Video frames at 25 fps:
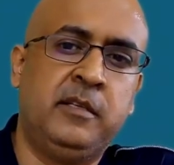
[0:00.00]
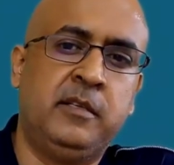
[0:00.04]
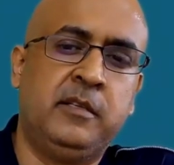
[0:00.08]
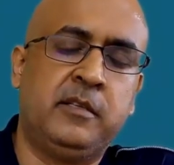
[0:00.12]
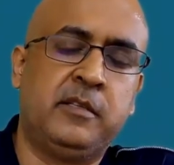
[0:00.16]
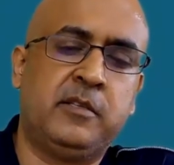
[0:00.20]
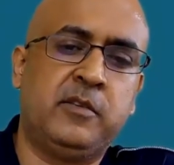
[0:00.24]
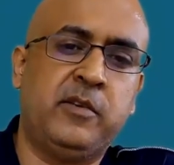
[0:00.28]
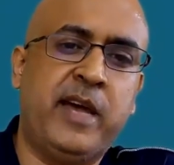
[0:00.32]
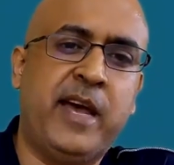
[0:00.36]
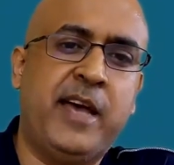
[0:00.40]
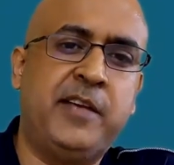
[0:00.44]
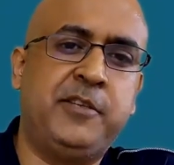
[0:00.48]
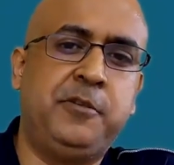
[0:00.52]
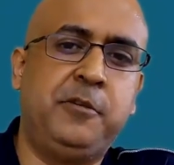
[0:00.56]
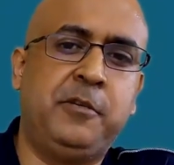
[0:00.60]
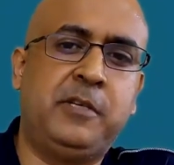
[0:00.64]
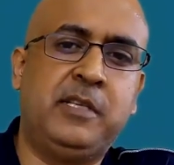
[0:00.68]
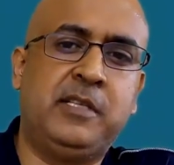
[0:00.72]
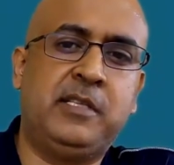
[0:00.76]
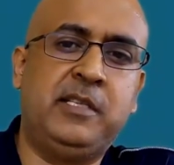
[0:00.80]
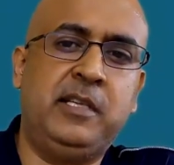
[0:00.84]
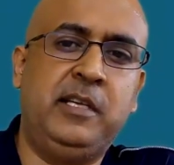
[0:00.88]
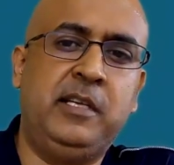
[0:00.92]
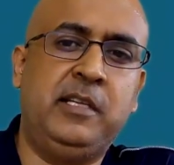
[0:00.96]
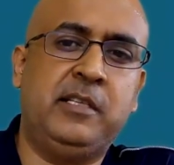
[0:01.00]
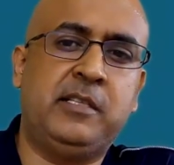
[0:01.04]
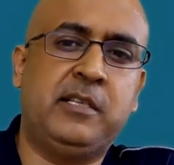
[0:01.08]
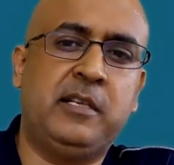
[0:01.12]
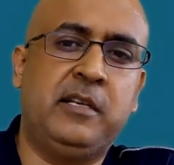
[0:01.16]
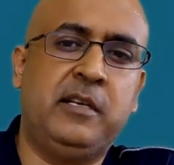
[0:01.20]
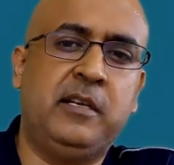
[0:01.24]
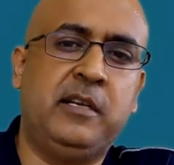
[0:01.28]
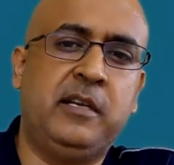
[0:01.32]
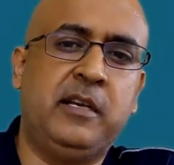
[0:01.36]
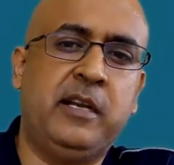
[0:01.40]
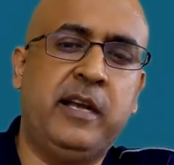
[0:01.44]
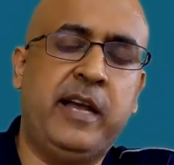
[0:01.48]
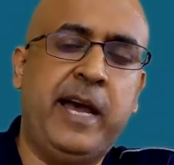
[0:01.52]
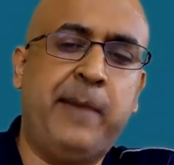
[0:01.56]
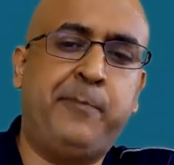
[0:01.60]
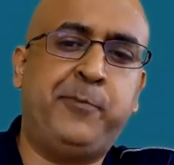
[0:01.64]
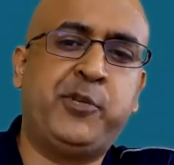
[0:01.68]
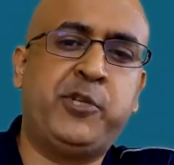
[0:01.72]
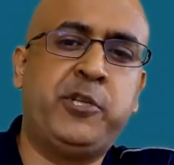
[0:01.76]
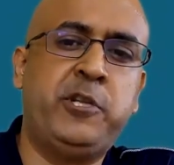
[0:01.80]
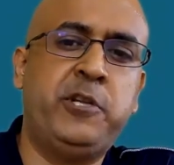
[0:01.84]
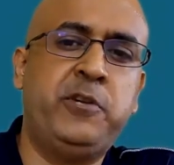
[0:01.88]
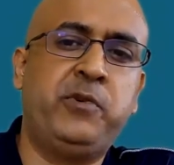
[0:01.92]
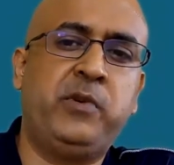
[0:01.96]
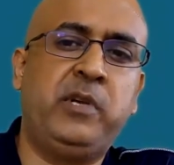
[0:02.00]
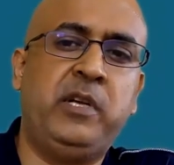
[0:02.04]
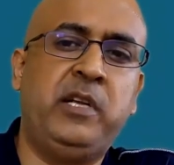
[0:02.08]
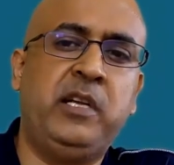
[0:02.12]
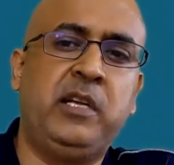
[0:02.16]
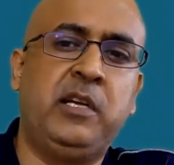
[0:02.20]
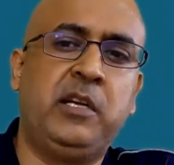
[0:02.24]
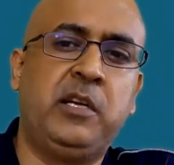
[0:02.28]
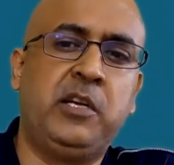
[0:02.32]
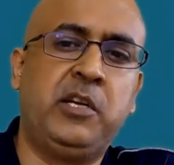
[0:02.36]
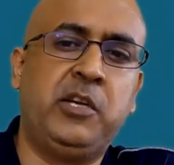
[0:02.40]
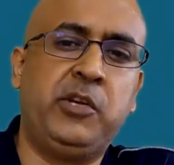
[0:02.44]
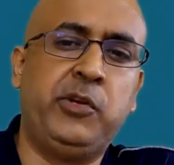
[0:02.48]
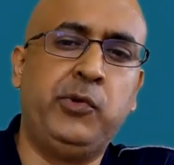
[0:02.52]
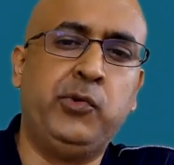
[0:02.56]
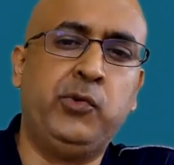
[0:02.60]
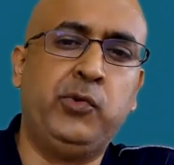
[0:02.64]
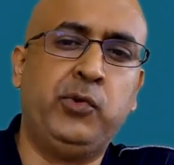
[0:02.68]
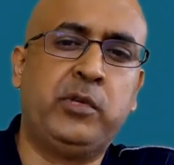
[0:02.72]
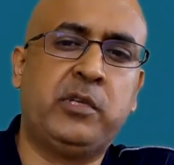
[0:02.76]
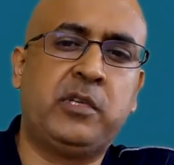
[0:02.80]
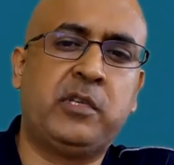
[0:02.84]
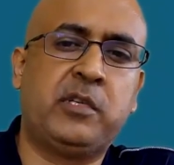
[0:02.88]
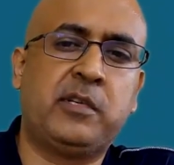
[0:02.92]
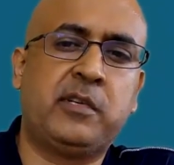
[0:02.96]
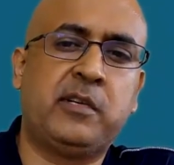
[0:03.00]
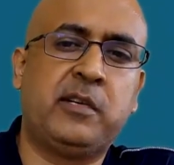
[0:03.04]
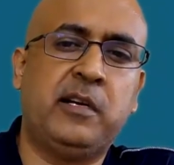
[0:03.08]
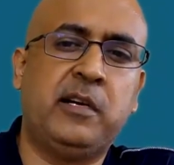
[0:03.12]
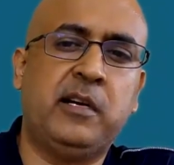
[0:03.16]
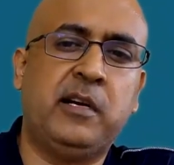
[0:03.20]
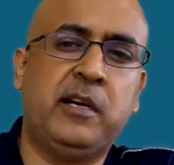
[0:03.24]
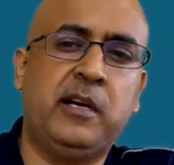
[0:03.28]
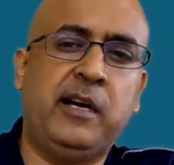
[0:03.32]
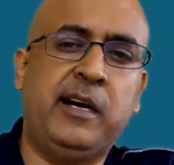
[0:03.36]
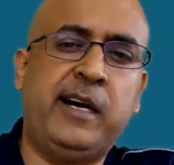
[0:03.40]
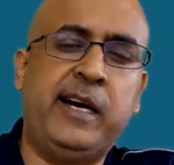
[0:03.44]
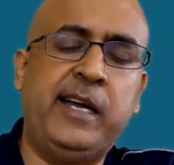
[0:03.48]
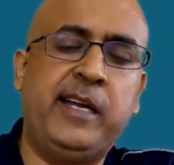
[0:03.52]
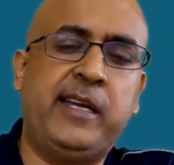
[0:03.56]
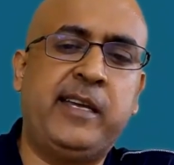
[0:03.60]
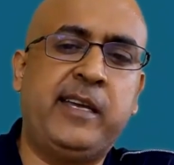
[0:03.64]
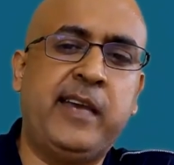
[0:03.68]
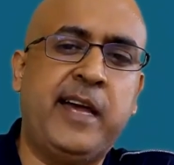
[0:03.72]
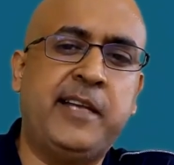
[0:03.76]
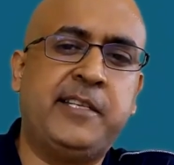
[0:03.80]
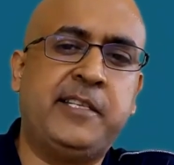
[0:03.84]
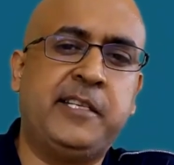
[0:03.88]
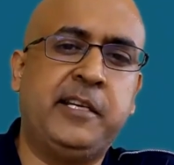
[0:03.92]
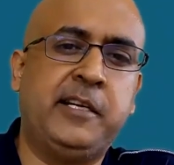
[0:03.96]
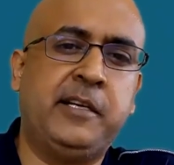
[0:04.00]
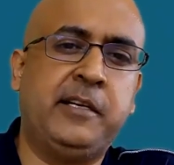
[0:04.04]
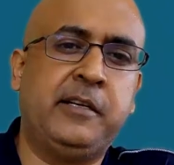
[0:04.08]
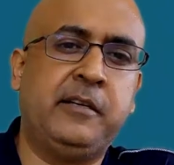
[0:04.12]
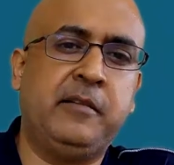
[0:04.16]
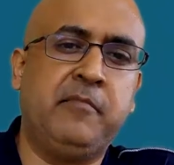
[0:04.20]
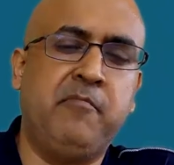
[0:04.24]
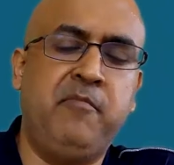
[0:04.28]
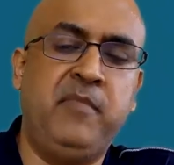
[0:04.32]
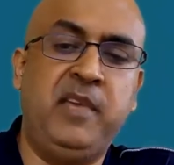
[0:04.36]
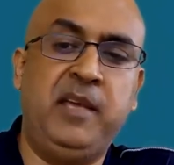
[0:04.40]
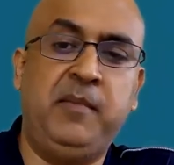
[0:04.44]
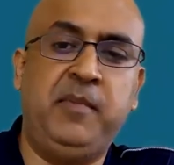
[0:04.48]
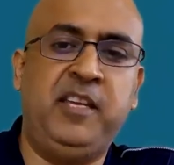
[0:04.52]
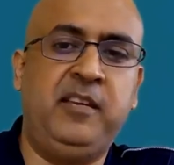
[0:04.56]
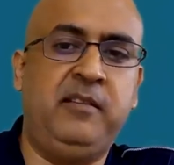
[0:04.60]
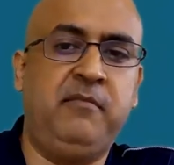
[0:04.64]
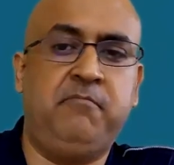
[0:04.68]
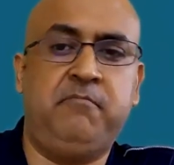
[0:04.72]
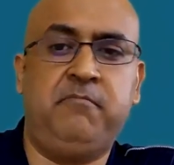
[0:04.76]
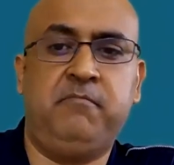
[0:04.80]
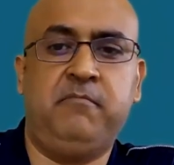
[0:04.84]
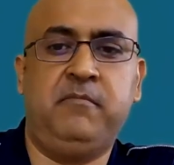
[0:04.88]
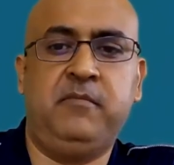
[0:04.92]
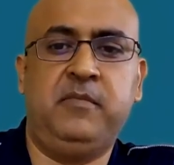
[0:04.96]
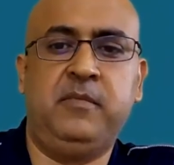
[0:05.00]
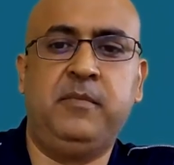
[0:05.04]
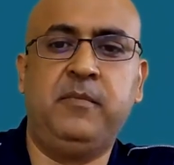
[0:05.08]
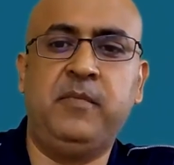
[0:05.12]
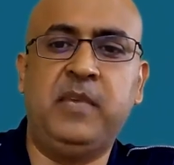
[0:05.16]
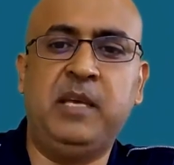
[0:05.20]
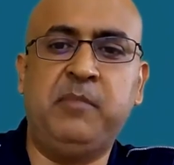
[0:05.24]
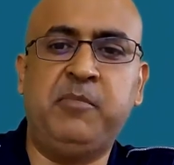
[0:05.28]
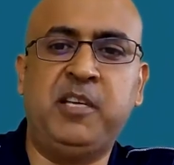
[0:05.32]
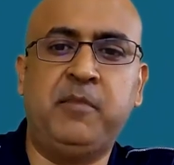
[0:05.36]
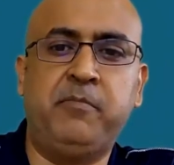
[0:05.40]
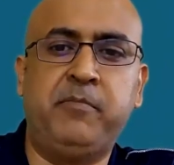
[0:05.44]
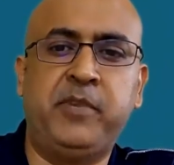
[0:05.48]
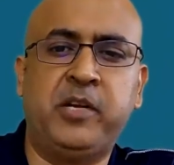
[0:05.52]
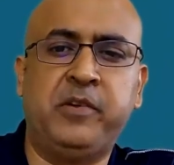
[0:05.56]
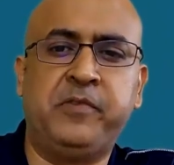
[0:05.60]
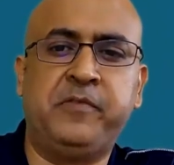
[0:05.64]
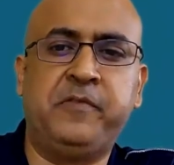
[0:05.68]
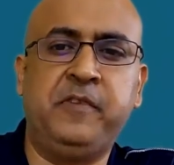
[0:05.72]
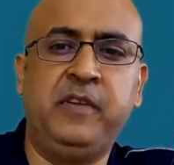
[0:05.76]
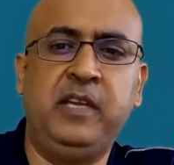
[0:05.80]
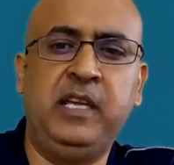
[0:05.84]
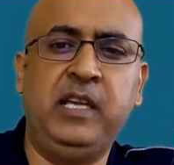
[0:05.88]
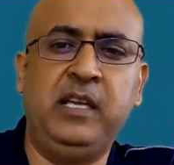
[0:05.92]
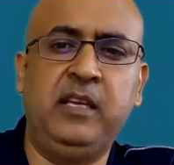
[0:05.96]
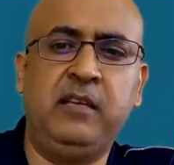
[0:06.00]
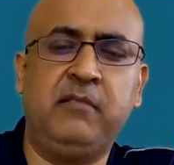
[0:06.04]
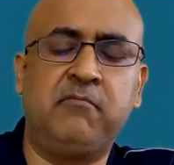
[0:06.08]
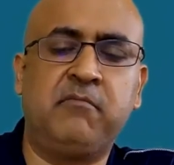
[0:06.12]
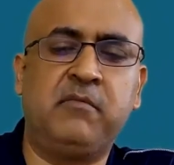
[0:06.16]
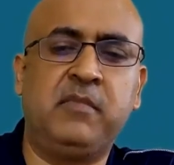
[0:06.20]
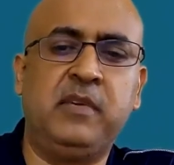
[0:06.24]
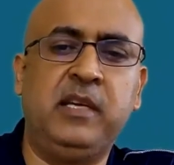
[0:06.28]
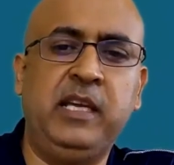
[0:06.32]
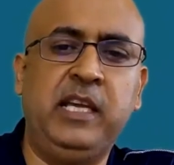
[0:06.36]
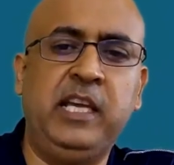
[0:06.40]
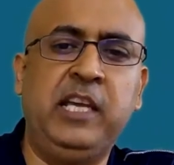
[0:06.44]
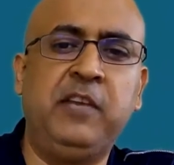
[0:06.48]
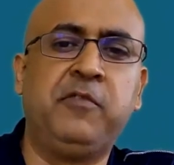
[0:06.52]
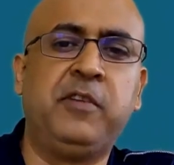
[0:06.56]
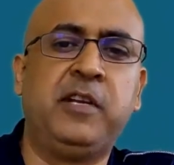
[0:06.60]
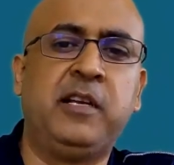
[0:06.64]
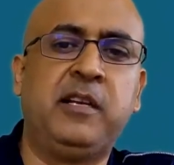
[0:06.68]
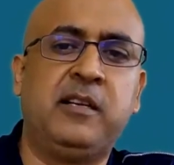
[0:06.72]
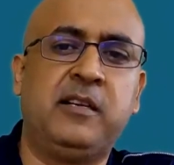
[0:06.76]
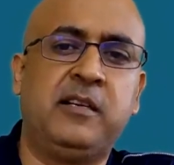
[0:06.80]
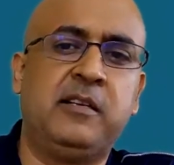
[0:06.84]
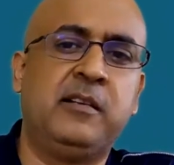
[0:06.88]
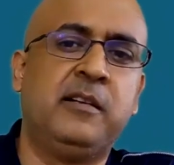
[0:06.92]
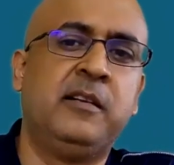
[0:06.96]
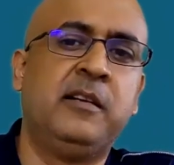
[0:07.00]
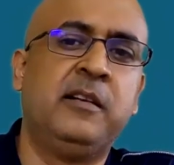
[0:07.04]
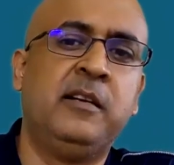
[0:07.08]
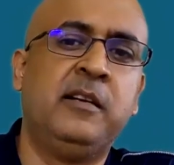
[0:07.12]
So as you can see, it's an absolutely cute, eye-catching, maybe a bit of evil